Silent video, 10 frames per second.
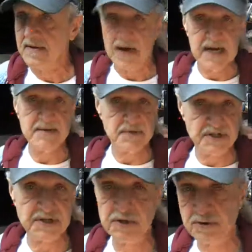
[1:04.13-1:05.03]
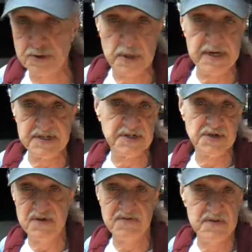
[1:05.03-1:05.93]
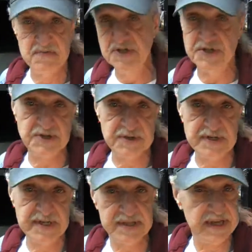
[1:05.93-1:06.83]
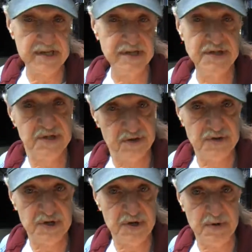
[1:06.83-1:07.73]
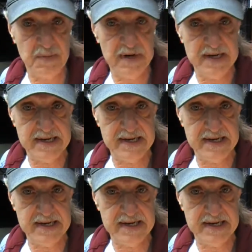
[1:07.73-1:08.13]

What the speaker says: I'm still trying to solve the mystery that is YouTube.